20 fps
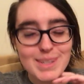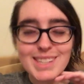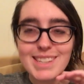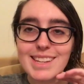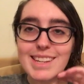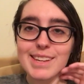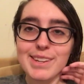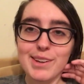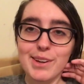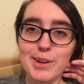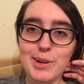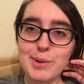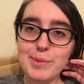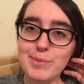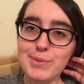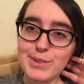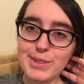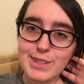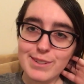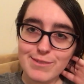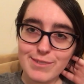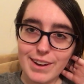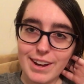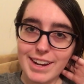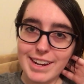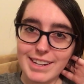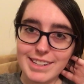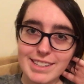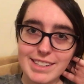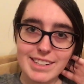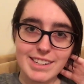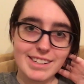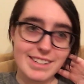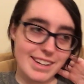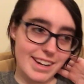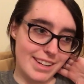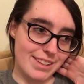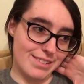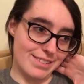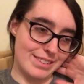but like hopefully fine. And
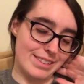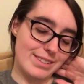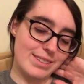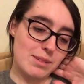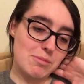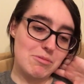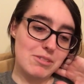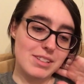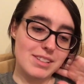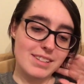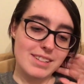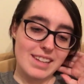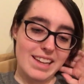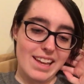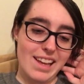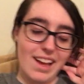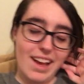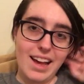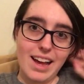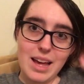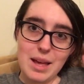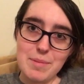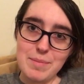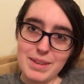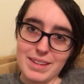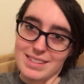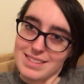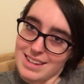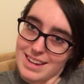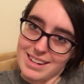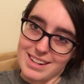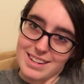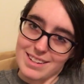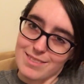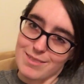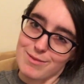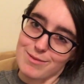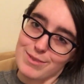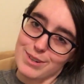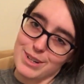I don't know, I'm just, I'm
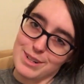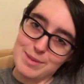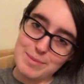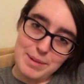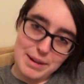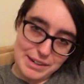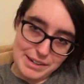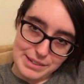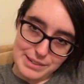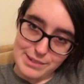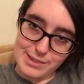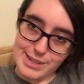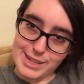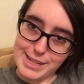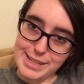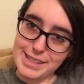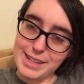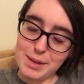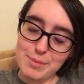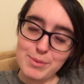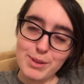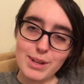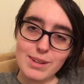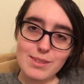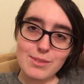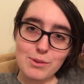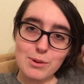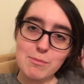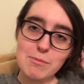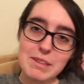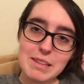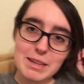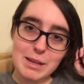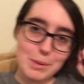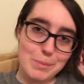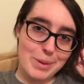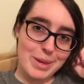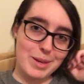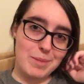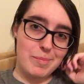excited for tomorrow. And I'm not normally
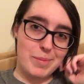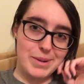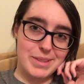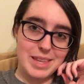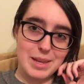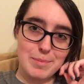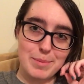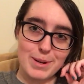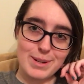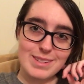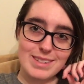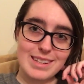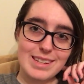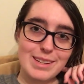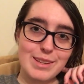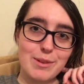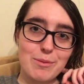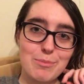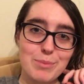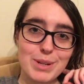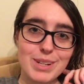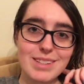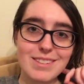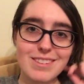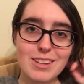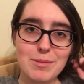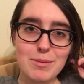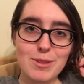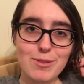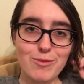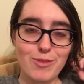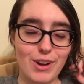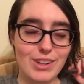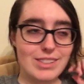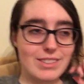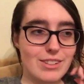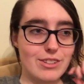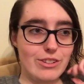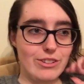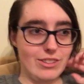a big birthday person, but it's gonna be
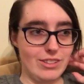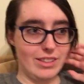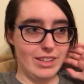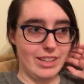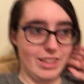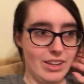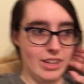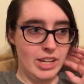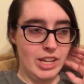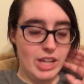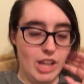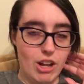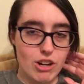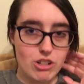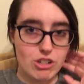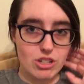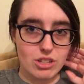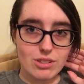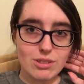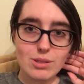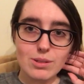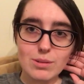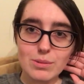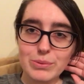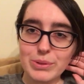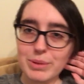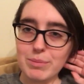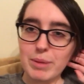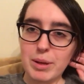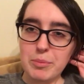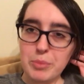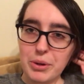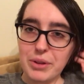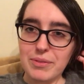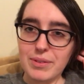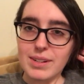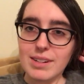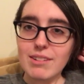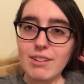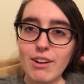fun to just like chill with my
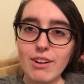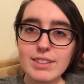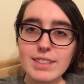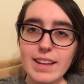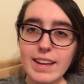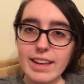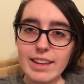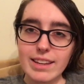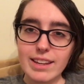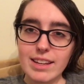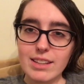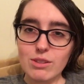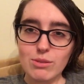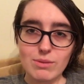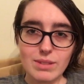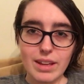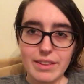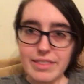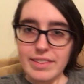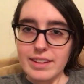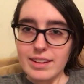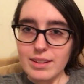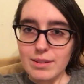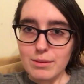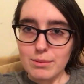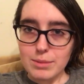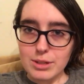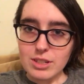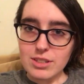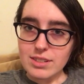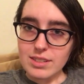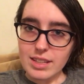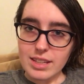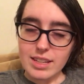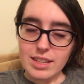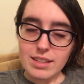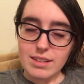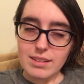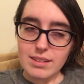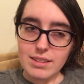boyfriend all day and do nothing, which is
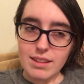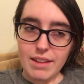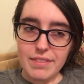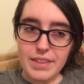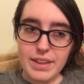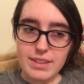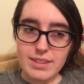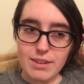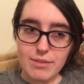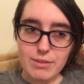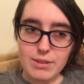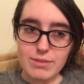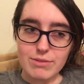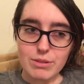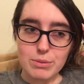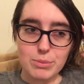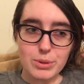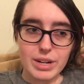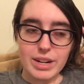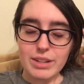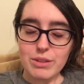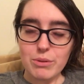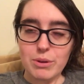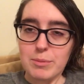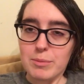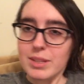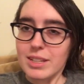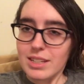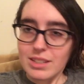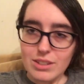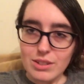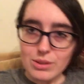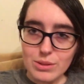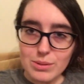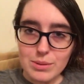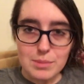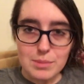like not that different from what I normally do,